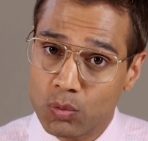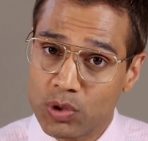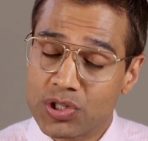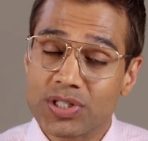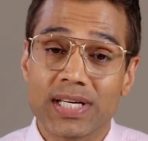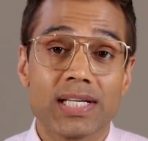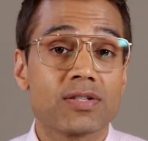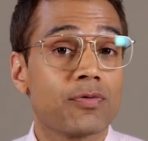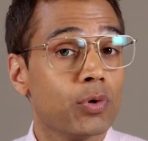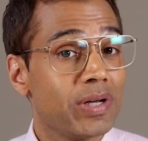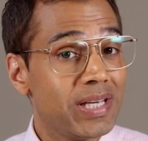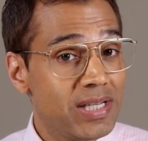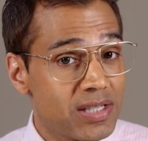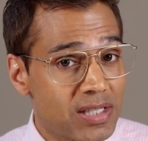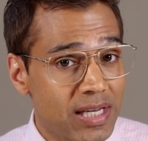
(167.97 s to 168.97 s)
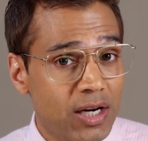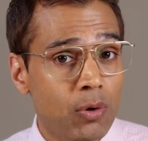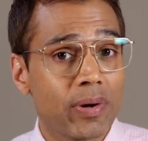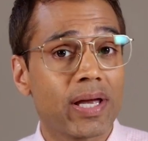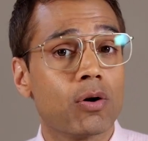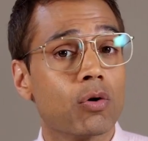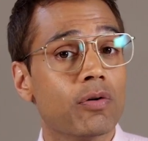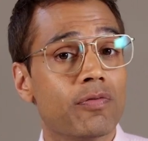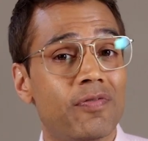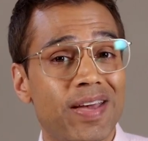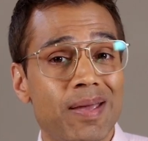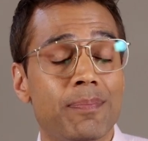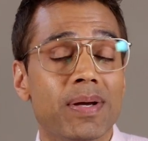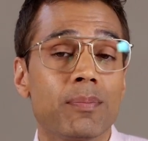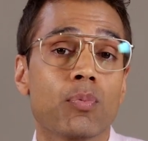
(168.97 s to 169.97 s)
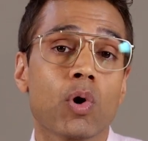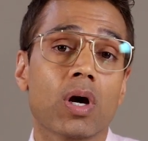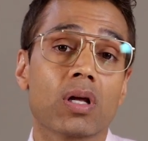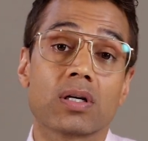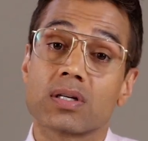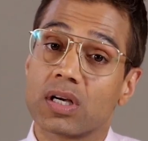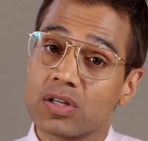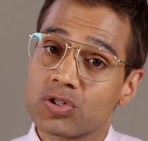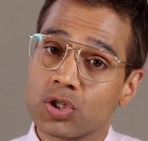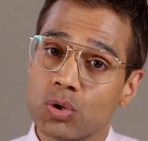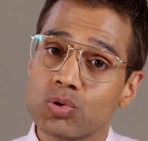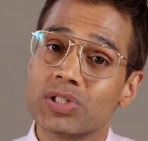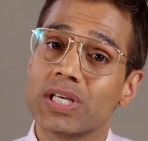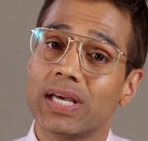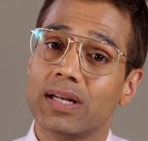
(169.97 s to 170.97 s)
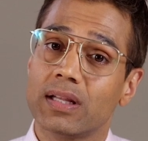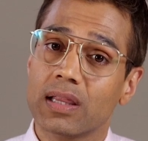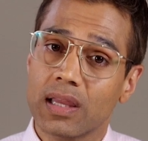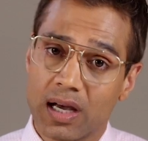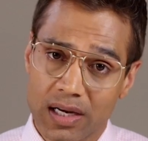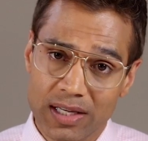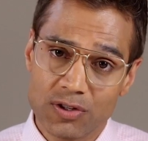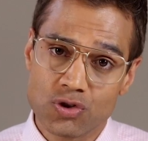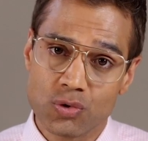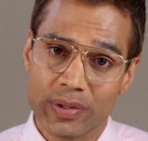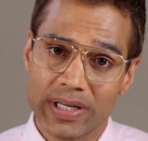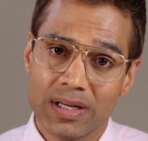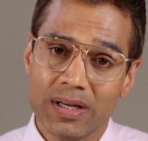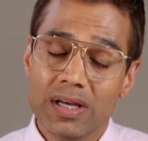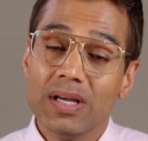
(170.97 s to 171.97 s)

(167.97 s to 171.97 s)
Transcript: which stands for e-cigarette or vaping product associated lung injury.